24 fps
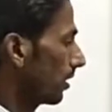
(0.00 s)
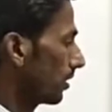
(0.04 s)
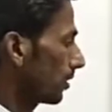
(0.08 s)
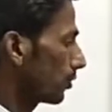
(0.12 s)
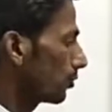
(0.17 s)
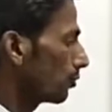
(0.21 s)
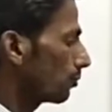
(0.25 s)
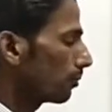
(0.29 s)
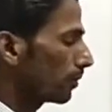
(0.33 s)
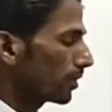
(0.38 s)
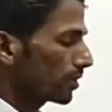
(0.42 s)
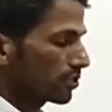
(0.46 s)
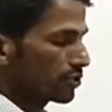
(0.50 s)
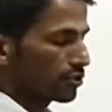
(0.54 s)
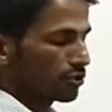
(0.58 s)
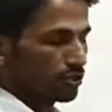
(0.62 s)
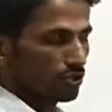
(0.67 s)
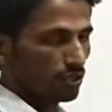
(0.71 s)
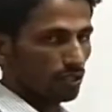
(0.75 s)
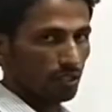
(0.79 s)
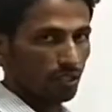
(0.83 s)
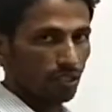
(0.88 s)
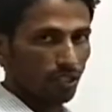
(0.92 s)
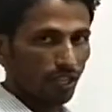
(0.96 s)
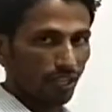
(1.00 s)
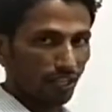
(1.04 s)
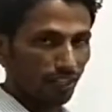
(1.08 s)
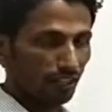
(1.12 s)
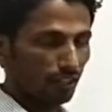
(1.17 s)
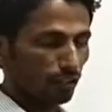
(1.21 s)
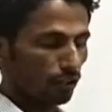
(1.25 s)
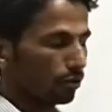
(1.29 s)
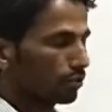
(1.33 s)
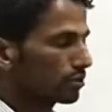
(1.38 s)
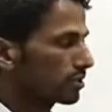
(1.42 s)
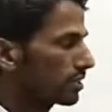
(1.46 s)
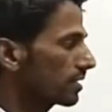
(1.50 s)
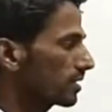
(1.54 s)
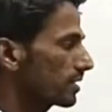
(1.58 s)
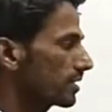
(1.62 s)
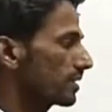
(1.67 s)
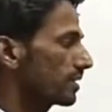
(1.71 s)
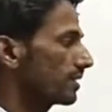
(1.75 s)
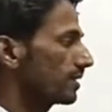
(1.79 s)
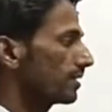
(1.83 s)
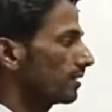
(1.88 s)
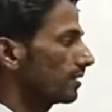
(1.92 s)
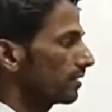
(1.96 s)
you must
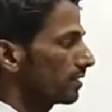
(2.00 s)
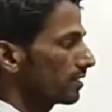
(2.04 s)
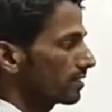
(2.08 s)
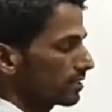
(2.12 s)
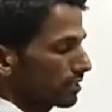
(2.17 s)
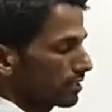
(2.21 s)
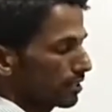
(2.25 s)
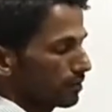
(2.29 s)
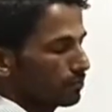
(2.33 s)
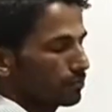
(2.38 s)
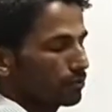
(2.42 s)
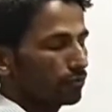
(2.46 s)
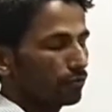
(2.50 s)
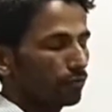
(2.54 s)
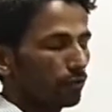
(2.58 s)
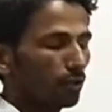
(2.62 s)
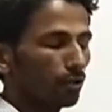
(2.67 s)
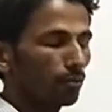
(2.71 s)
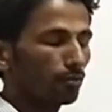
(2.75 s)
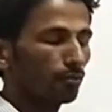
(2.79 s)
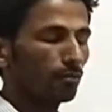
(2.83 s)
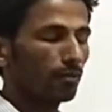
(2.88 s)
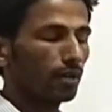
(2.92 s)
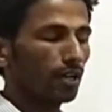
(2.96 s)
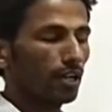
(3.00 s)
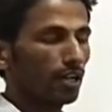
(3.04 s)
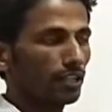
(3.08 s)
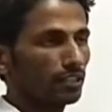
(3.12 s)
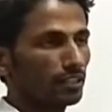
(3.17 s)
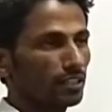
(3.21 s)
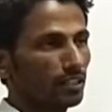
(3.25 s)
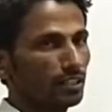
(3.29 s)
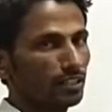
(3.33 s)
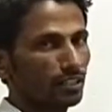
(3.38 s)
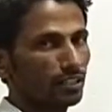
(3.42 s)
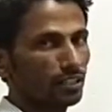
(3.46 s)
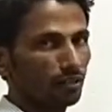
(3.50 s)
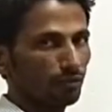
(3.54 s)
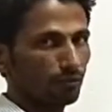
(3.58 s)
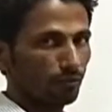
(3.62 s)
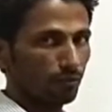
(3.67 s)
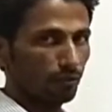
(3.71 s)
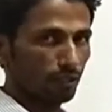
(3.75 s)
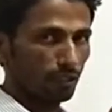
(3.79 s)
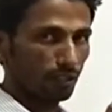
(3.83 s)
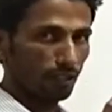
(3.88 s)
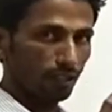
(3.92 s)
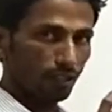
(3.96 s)
enclose the description form either in
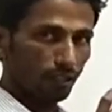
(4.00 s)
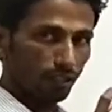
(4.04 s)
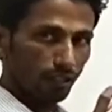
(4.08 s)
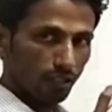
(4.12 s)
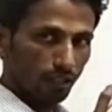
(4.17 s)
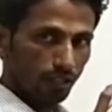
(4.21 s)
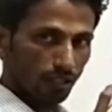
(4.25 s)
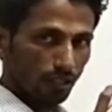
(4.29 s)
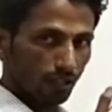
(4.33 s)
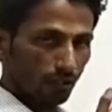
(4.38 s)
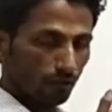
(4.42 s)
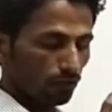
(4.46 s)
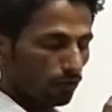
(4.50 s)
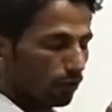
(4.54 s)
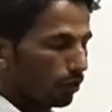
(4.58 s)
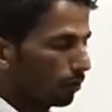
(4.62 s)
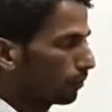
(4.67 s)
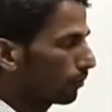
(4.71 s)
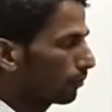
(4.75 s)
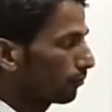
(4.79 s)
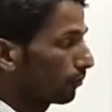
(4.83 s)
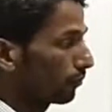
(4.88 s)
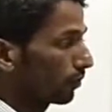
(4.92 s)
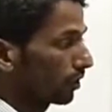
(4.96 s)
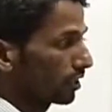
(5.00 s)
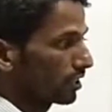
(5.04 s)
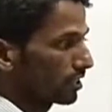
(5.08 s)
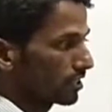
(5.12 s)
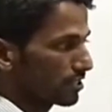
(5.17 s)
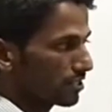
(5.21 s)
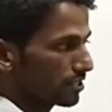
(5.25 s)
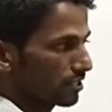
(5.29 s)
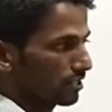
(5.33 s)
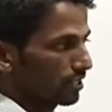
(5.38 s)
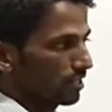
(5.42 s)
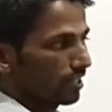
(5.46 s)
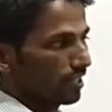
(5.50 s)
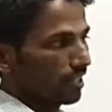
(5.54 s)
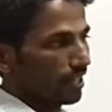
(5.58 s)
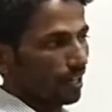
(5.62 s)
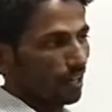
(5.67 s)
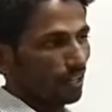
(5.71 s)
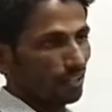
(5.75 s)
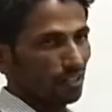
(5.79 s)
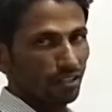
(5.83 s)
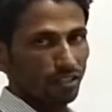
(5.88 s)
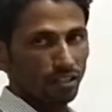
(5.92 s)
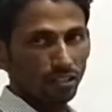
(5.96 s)
the form of words,
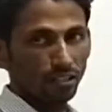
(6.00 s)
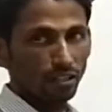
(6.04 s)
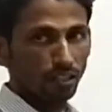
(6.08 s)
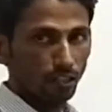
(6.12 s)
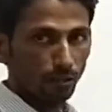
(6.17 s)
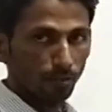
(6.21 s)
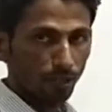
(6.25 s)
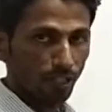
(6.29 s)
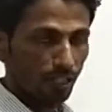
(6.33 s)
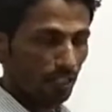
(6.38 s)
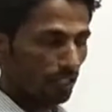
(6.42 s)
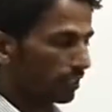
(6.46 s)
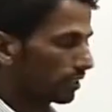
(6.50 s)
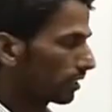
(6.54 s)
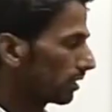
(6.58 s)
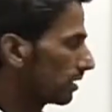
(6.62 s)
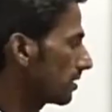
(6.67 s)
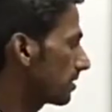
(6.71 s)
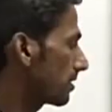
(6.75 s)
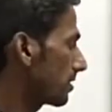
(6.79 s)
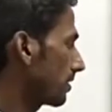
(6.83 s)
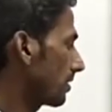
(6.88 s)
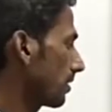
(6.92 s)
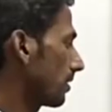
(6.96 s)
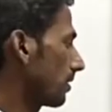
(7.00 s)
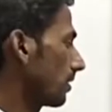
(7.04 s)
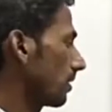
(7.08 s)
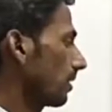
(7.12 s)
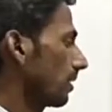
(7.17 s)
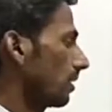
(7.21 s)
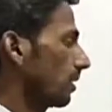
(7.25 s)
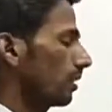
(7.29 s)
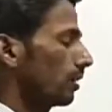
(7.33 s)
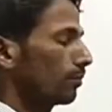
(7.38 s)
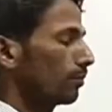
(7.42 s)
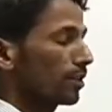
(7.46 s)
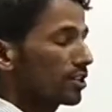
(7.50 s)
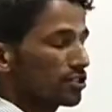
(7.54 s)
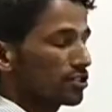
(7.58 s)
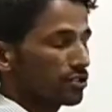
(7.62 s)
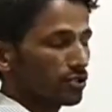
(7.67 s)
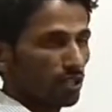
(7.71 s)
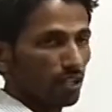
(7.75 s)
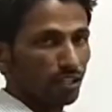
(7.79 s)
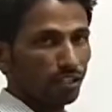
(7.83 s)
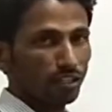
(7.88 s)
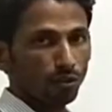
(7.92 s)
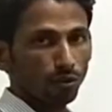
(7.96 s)
and the numericals must
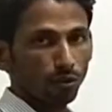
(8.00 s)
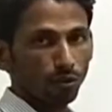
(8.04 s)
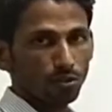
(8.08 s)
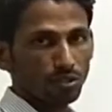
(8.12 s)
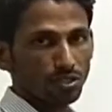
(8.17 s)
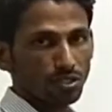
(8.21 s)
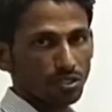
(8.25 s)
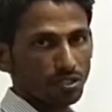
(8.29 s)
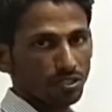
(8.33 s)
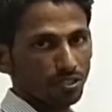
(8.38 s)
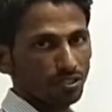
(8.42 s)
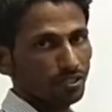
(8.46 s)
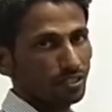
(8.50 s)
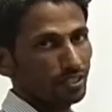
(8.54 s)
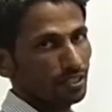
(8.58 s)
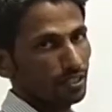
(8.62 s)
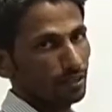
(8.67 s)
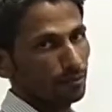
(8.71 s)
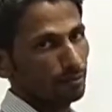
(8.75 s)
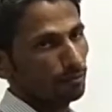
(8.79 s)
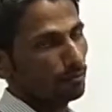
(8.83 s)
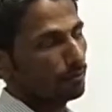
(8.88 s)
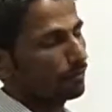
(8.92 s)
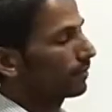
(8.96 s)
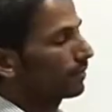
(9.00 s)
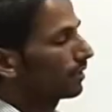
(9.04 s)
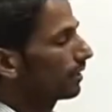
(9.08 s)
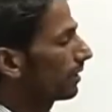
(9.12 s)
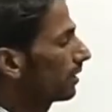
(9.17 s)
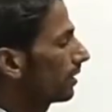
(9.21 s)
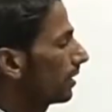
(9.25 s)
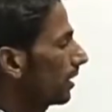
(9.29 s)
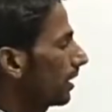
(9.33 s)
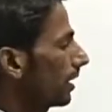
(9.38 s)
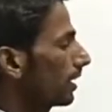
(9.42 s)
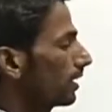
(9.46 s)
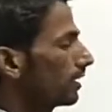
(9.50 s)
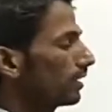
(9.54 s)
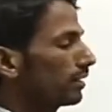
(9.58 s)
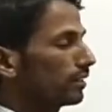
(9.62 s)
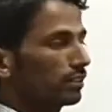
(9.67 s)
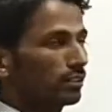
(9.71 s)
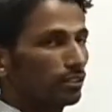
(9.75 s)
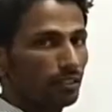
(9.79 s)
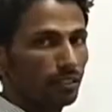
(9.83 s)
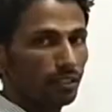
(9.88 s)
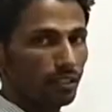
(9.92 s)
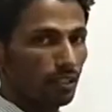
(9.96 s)
enclose them in
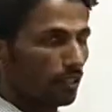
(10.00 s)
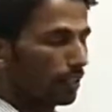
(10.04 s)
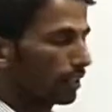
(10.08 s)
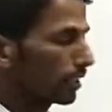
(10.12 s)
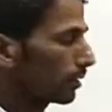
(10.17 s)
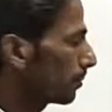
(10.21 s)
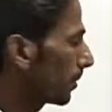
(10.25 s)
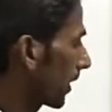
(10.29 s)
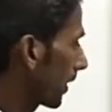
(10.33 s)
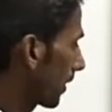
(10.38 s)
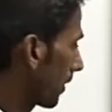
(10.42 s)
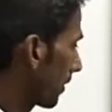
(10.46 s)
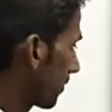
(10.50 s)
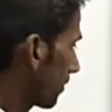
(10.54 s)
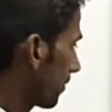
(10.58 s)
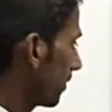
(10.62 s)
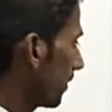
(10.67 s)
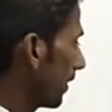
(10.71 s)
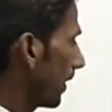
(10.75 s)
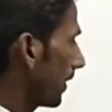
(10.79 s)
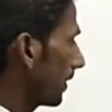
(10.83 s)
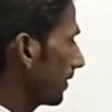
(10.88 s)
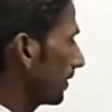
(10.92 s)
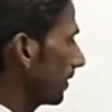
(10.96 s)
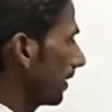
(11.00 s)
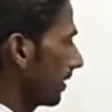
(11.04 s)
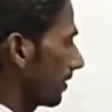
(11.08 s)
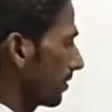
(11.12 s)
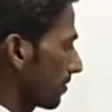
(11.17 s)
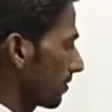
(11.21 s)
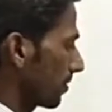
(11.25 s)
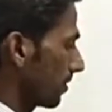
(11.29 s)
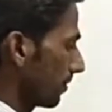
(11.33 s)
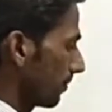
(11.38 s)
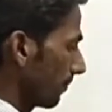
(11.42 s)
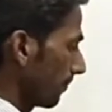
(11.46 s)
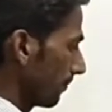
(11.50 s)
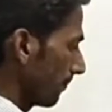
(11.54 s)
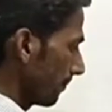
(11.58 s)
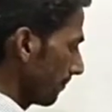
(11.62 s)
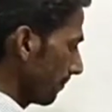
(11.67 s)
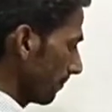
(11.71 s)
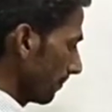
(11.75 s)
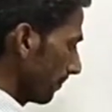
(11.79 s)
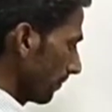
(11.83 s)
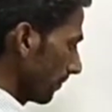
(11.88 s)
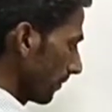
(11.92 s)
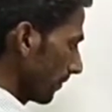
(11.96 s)
the curly bracket like that.
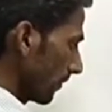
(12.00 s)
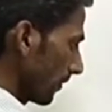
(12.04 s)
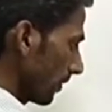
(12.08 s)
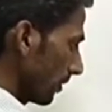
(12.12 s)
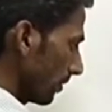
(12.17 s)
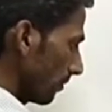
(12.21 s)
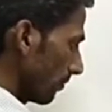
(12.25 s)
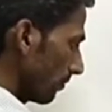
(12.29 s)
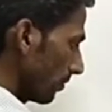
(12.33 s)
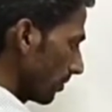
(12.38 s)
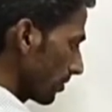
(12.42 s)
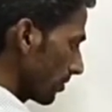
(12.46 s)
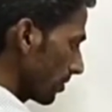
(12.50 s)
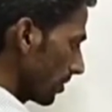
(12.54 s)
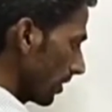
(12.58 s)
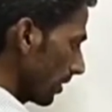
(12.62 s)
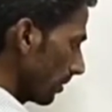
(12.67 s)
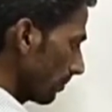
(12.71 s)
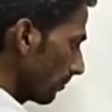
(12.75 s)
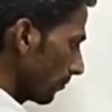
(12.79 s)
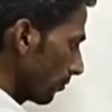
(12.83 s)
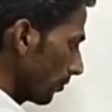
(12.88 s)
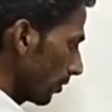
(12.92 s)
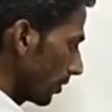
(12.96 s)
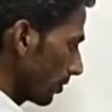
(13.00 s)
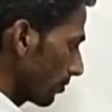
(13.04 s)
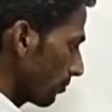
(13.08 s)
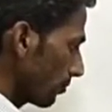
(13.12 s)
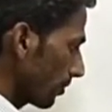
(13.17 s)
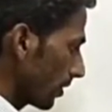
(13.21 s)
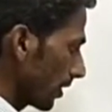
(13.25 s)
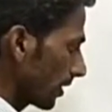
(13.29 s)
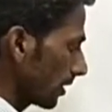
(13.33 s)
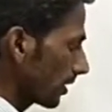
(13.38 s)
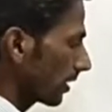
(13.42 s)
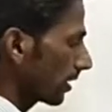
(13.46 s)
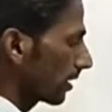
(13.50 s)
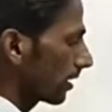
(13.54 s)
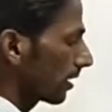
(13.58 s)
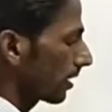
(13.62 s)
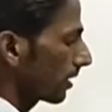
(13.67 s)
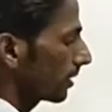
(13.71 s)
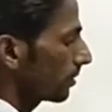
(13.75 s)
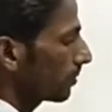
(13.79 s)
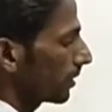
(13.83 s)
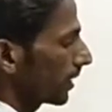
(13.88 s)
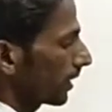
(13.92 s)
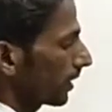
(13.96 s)
Firstly, I am going to create a
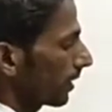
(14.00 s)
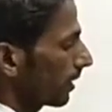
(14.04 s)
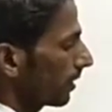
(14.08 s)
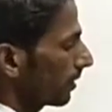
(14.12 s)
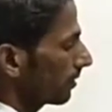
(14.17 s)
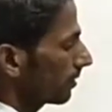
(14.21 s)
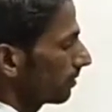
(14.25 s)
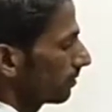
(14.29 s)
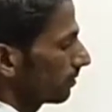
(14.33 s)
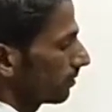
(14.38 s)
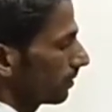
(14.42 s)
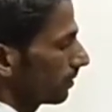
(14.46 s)
curly bracket.